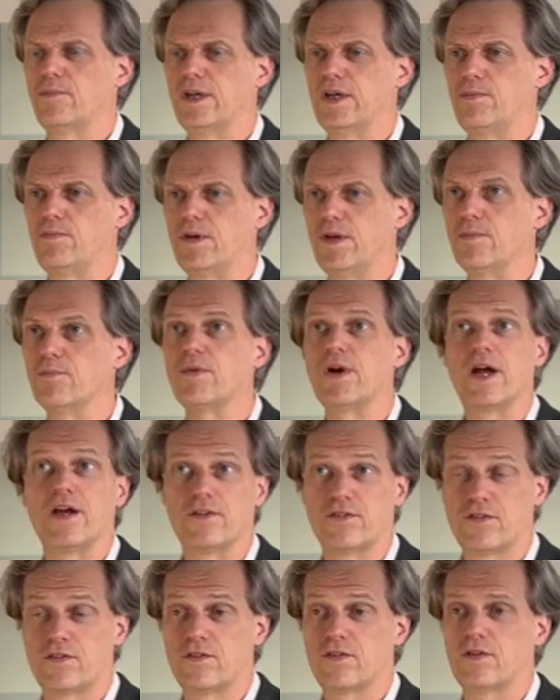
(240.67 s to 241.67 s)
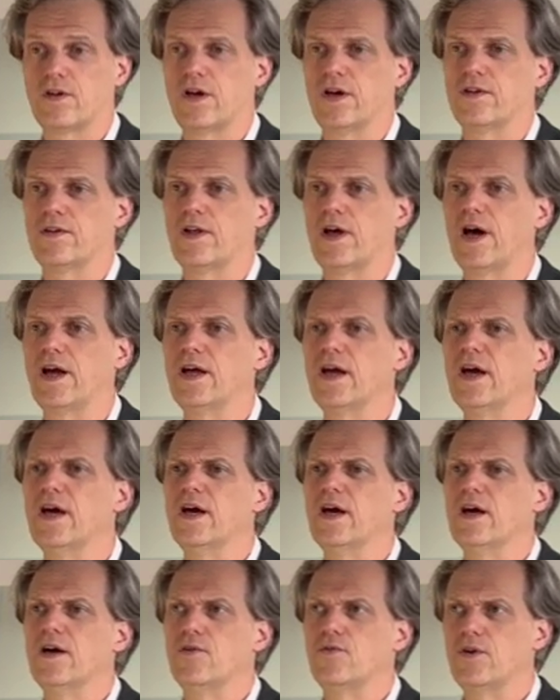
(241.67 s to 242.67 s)
deeply impressed, and I
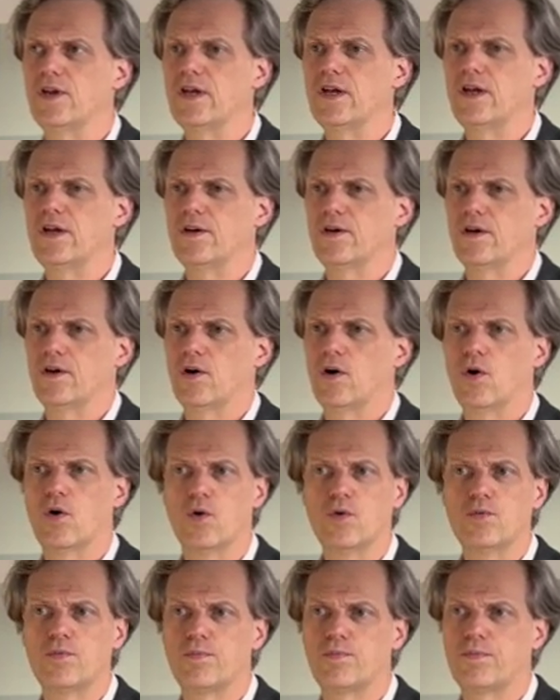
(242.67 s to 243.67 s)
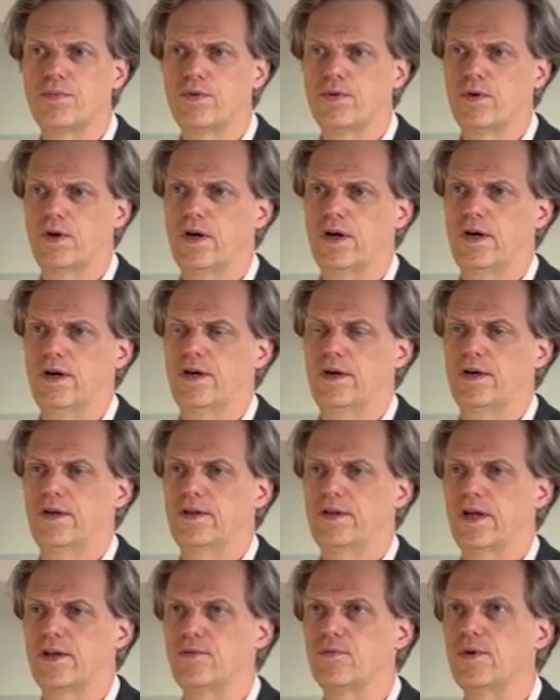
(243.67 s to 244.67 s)
really hope
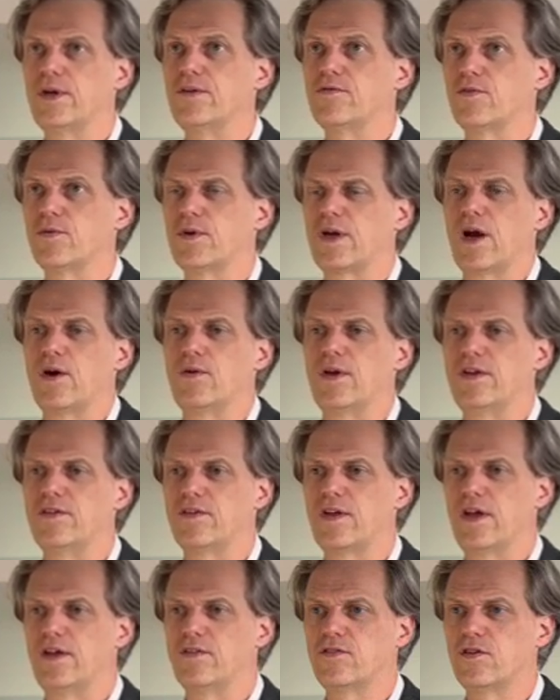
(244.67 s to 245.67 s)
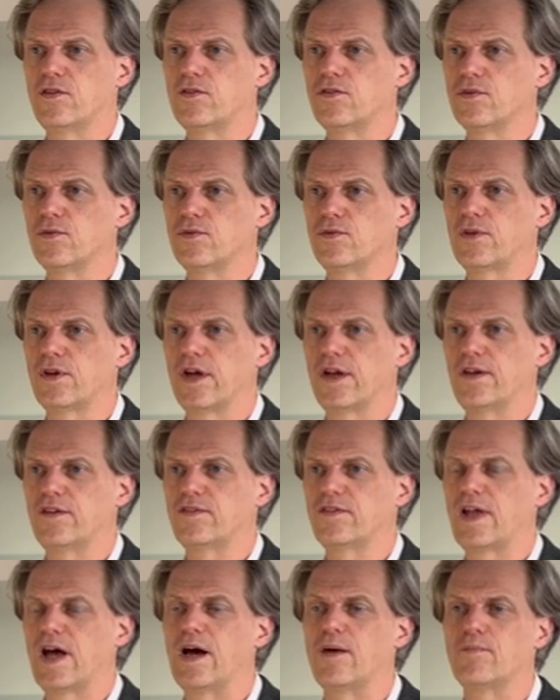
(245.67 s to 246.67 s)
that we from Karolinska Institute can
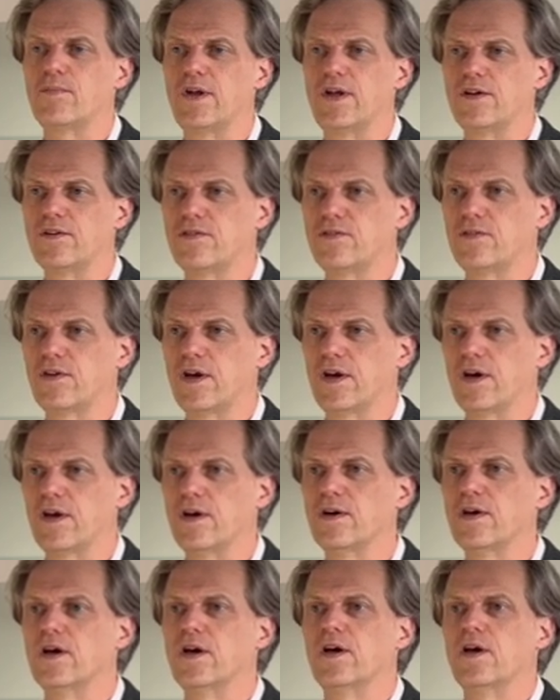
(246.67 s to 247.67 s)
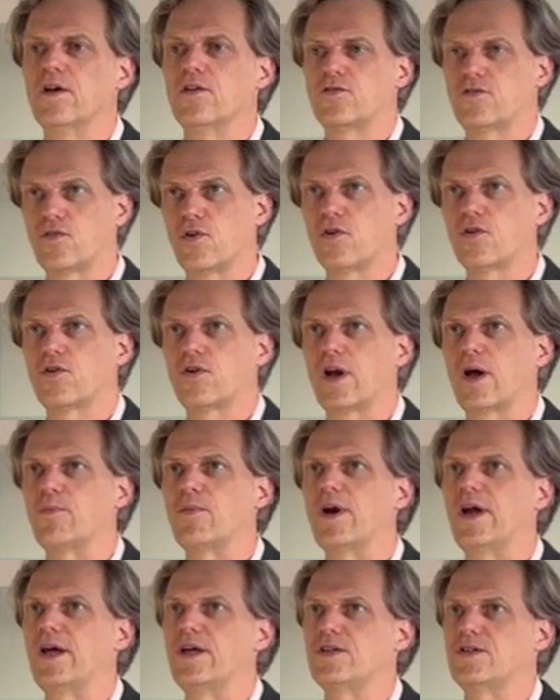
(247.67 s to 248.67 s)
establish strong
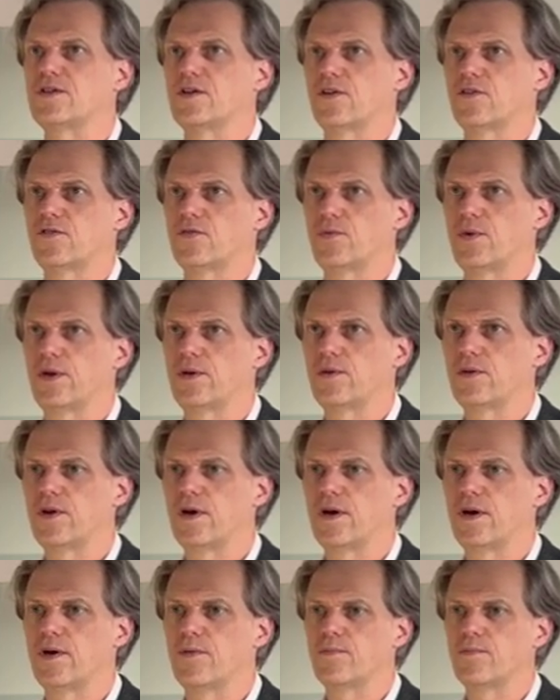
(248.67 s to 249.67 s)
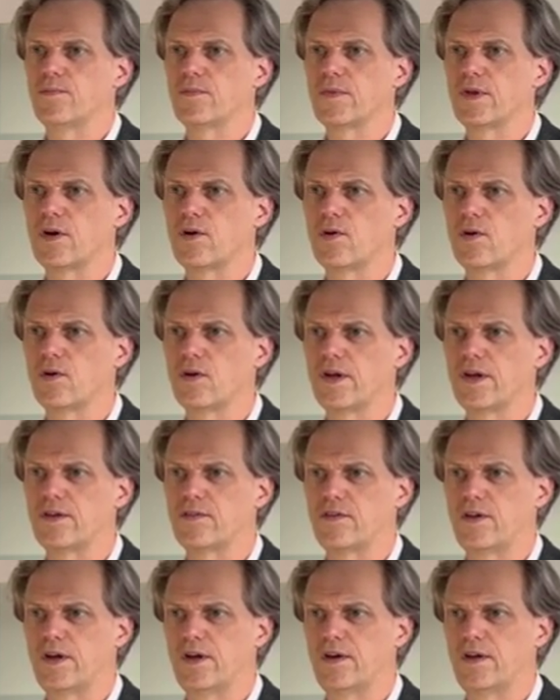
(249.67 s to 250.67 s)
collaborations with the
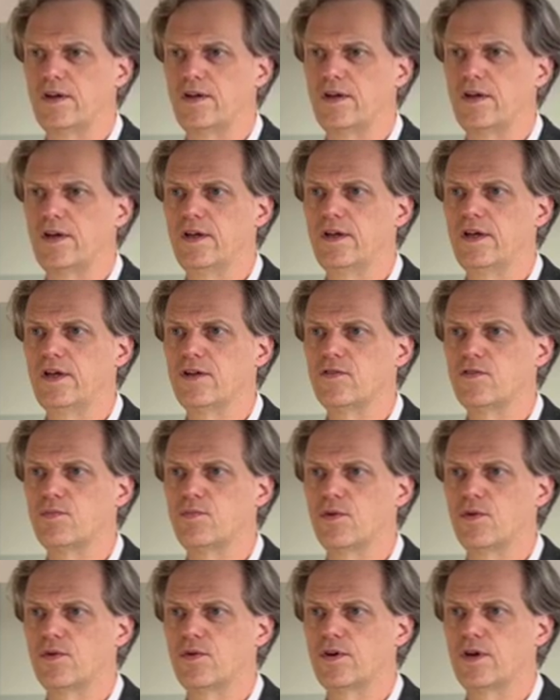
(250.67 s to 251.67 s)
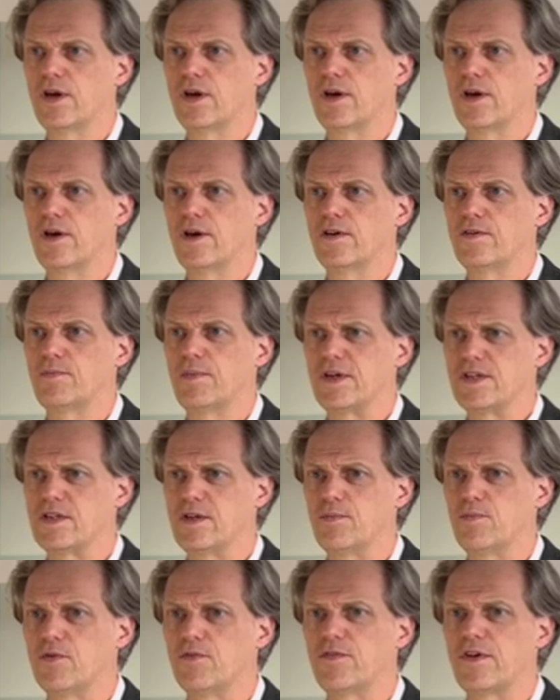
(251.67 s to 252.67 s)
colleagues here in Innsbruck, especially
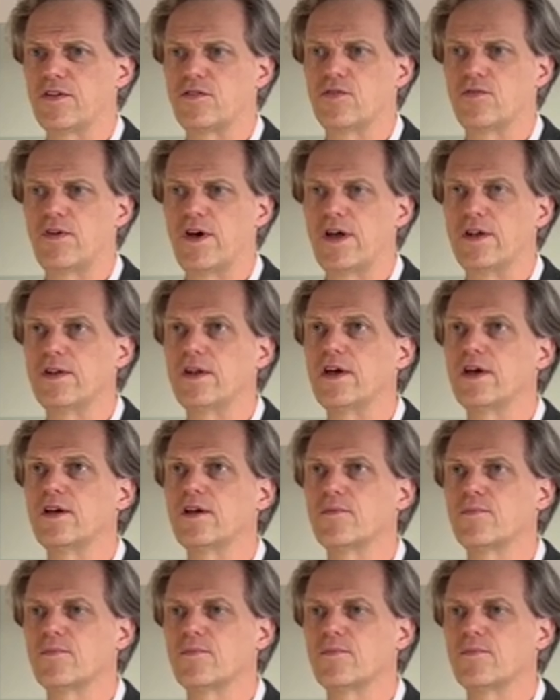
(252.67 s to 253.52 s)
Professor Wenning.